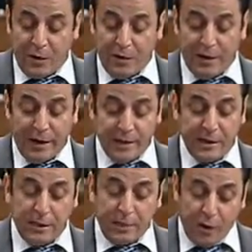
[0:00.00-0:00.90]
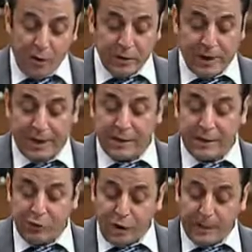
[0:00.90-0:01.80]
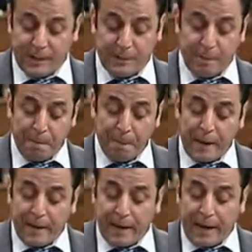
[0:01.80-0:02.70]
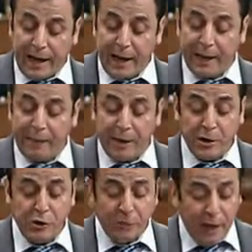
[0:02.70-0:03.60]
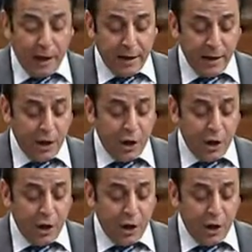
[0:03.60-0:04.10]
with the recent payroll tax increases in the Canada Pension Plan,